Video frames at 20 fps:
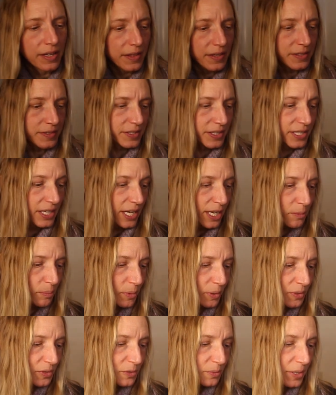There's a
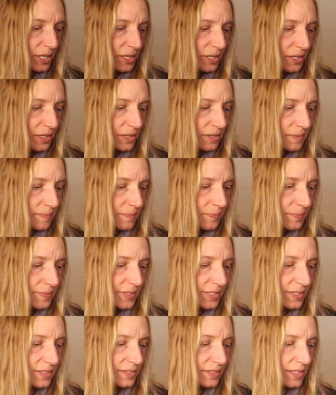cabled sweater.
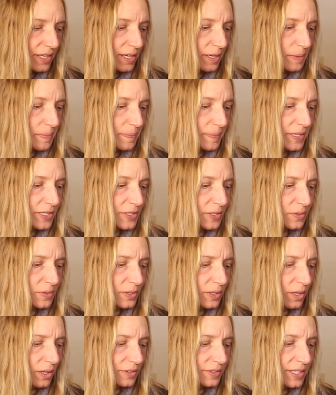This um, issue is
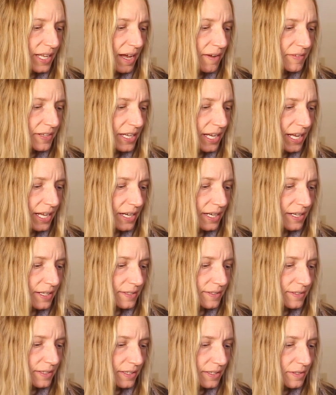called Navigate, and
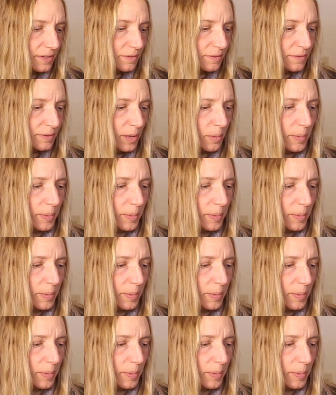it's kind of